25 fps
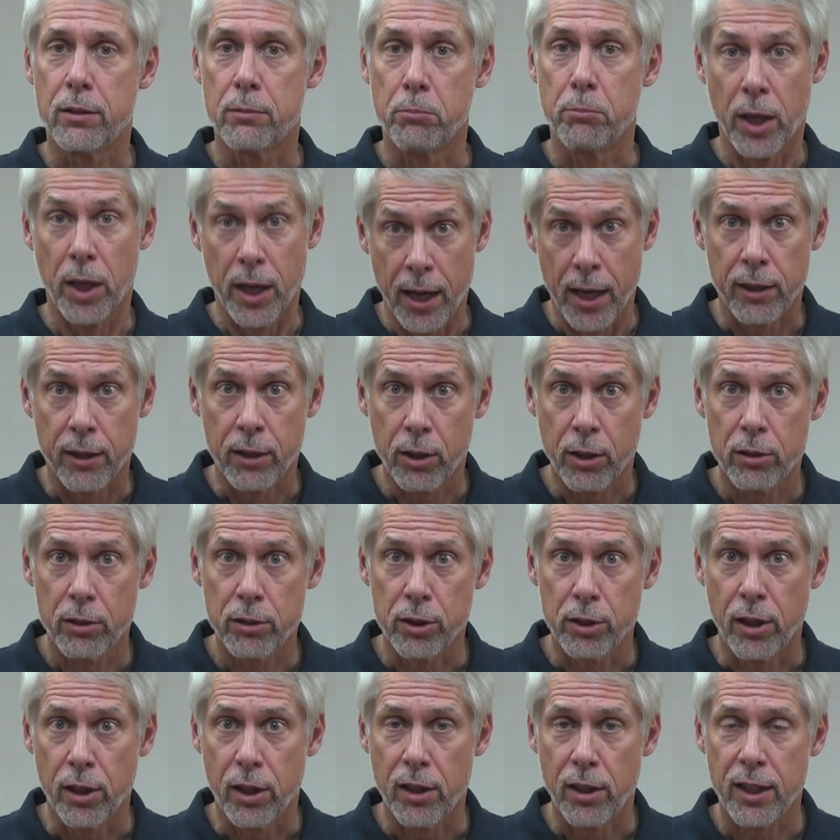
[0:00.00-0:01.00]
But I encourage
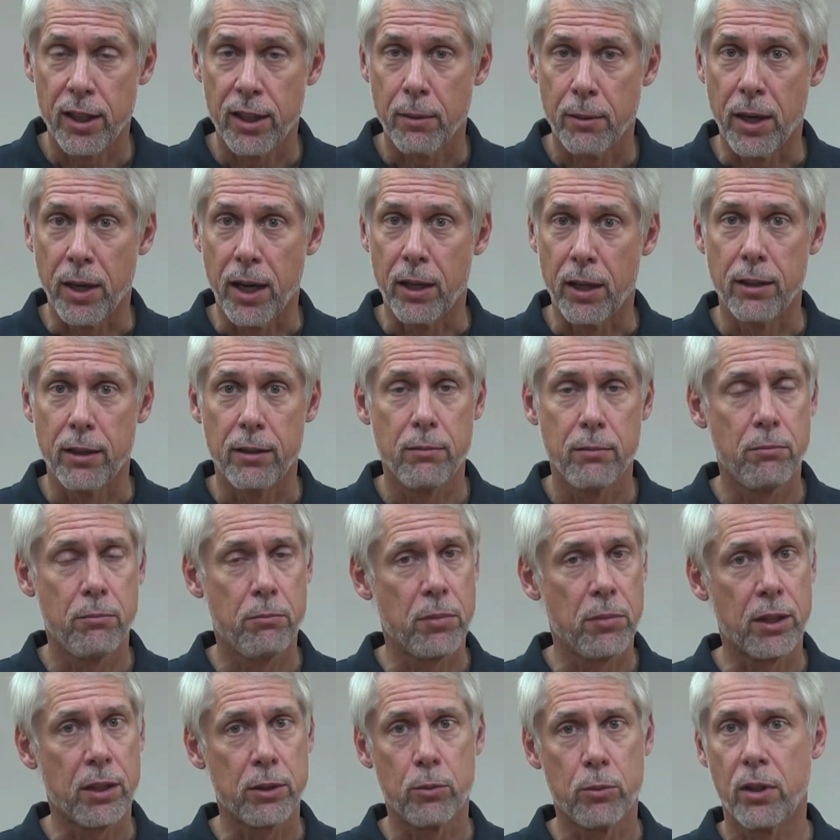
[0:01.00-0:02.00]
you to think about it
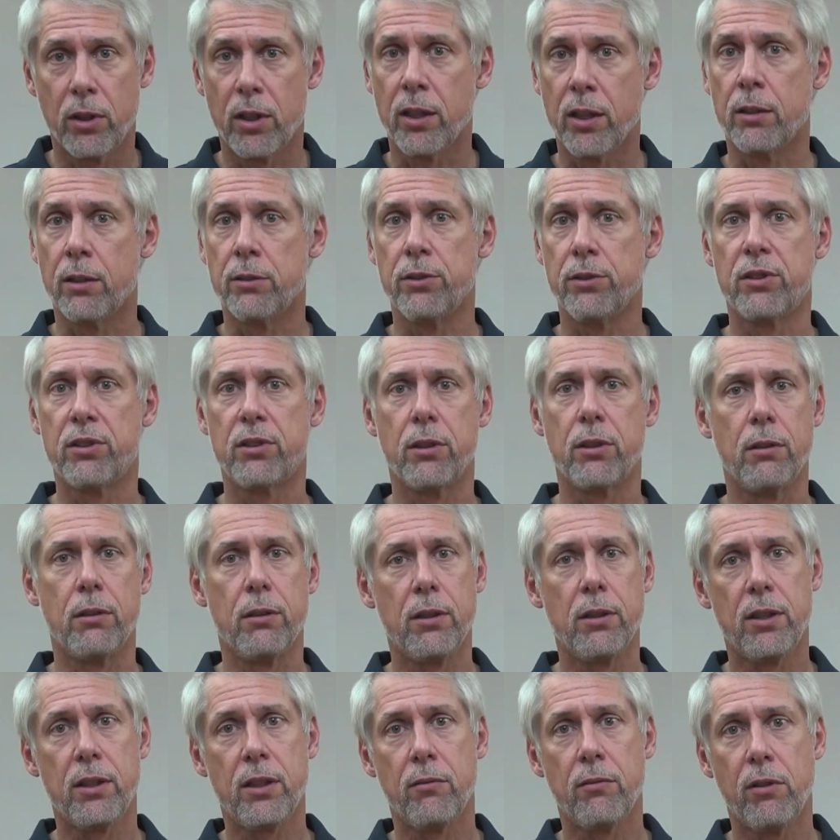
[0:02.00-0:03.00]
because with the
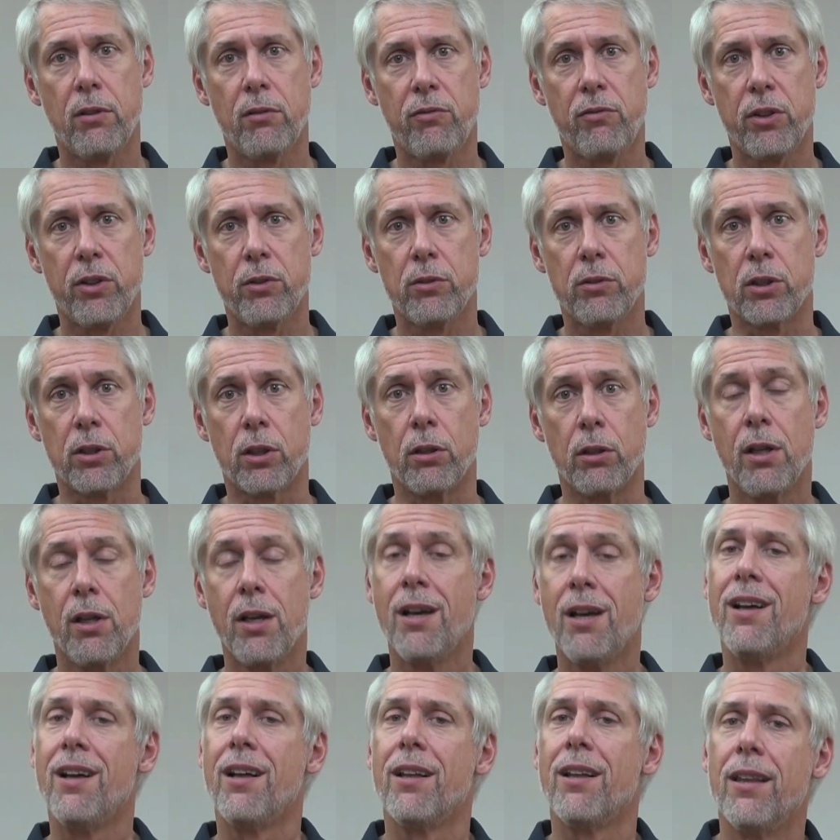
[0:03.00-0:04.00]
uncertainty of the future,
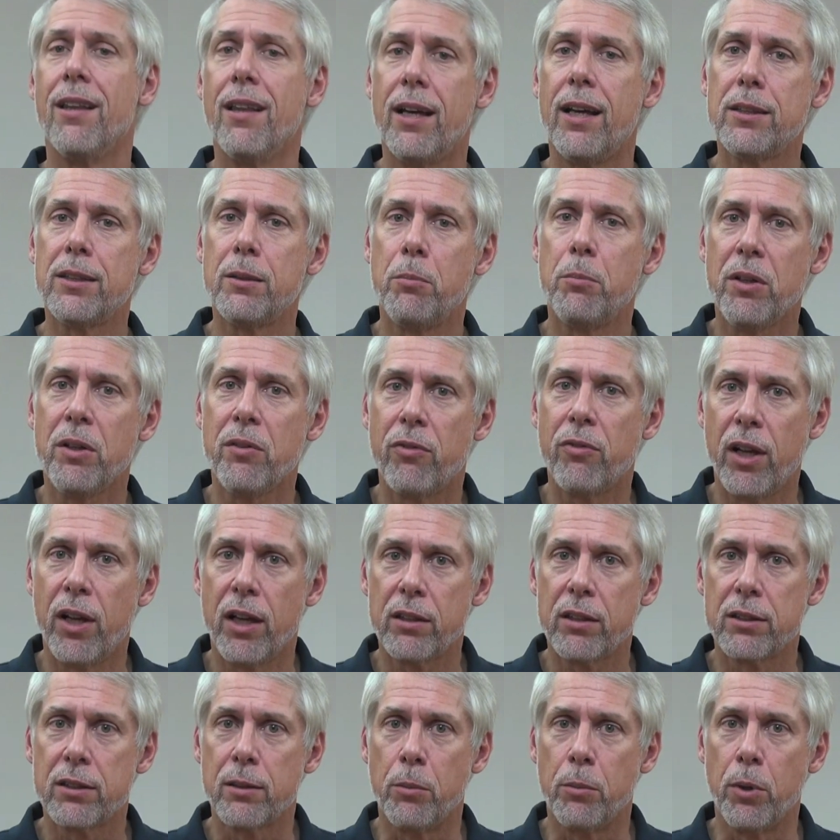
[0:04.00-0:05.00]
let's be
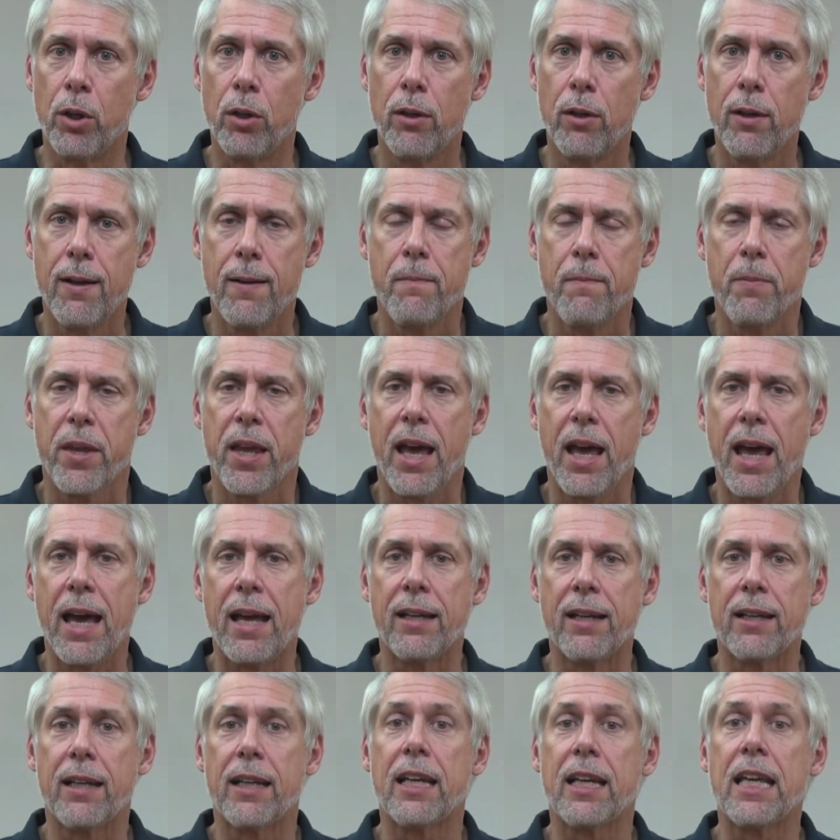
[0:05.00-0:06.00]
flexible
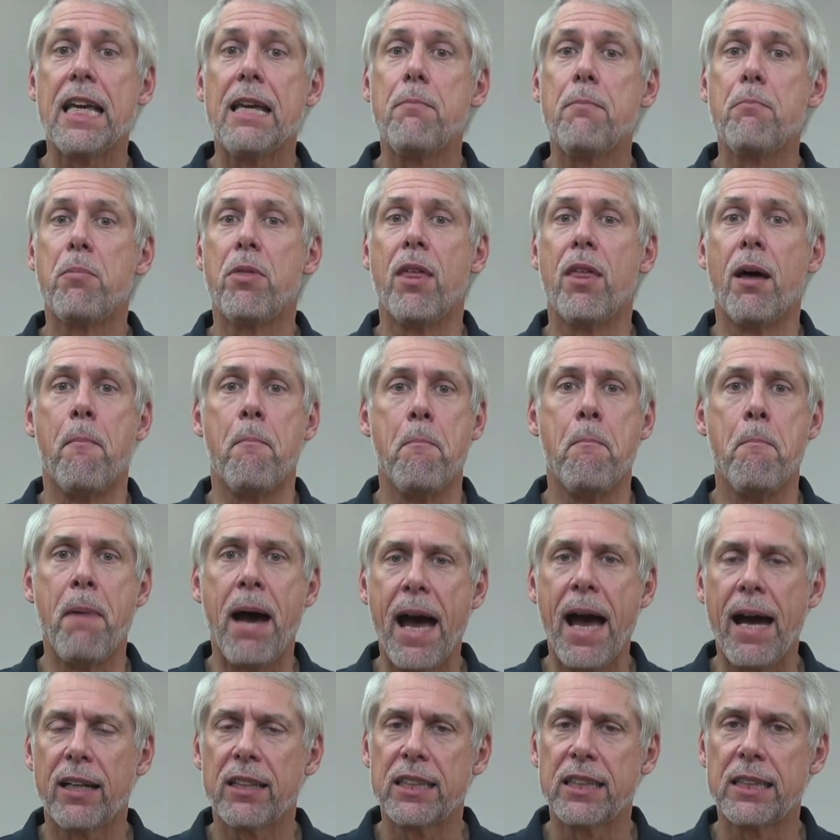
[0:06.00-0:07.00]
and keep the
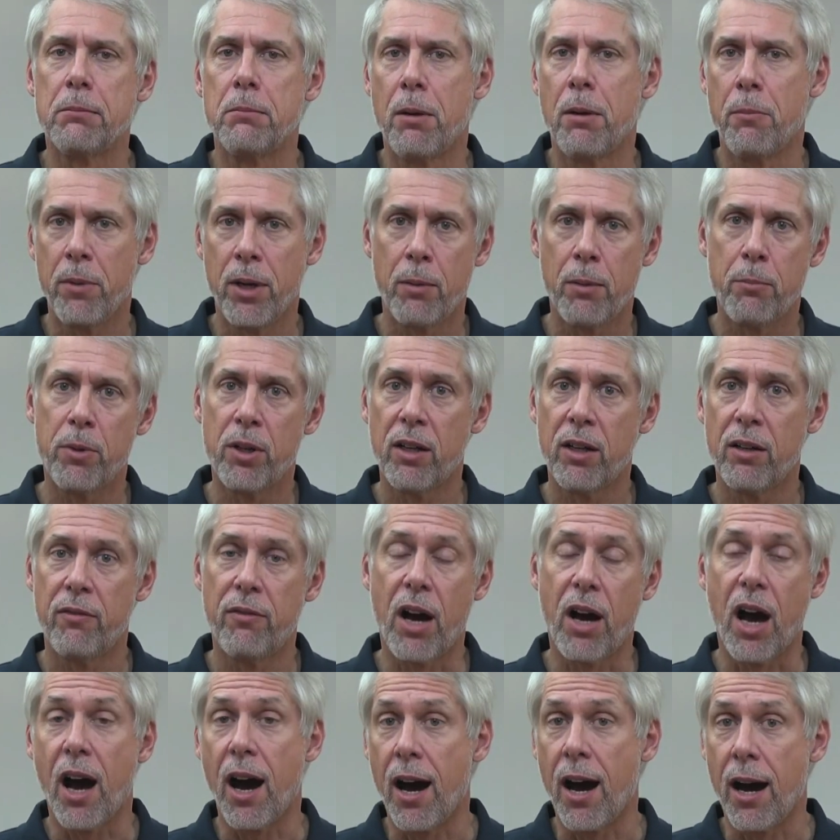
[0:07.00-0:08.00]
maximum number
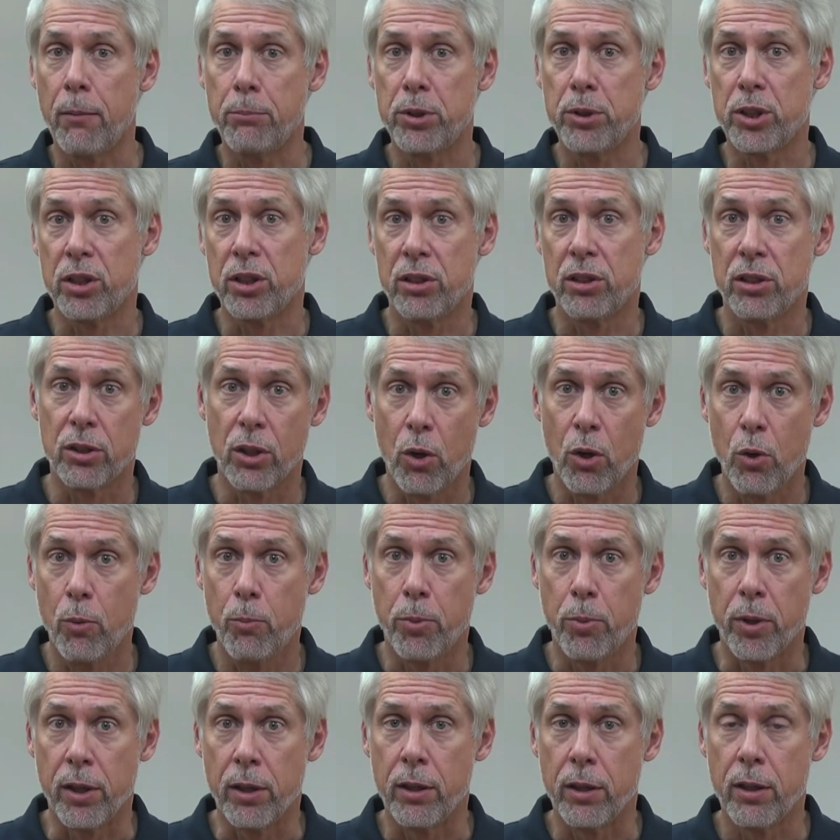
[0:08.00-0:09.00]
of options
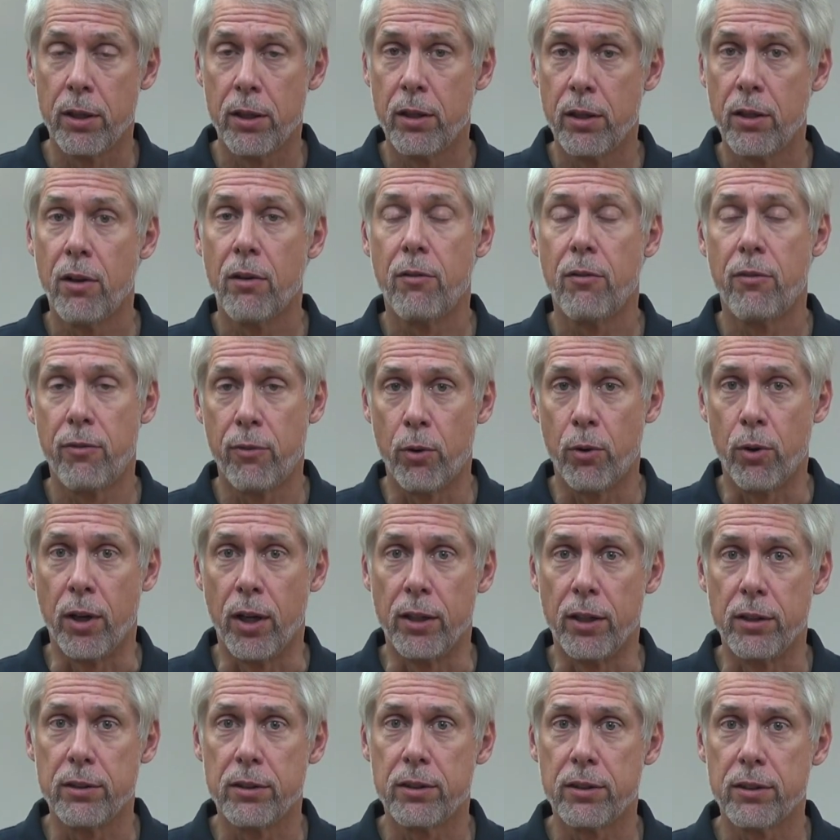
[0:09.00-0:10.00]
open for
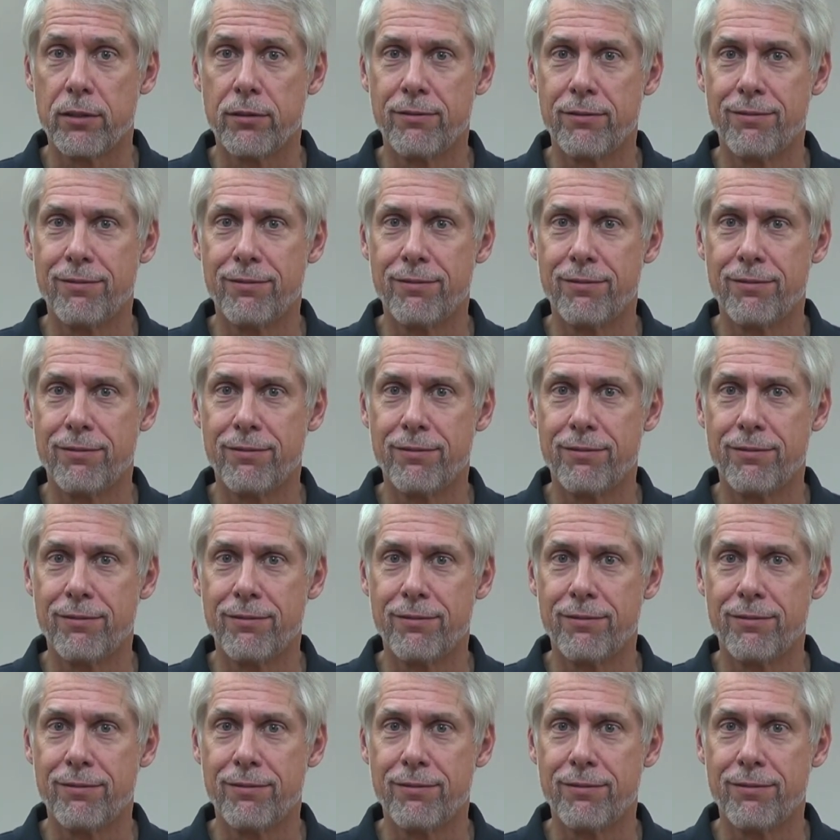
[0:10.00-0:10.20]
us.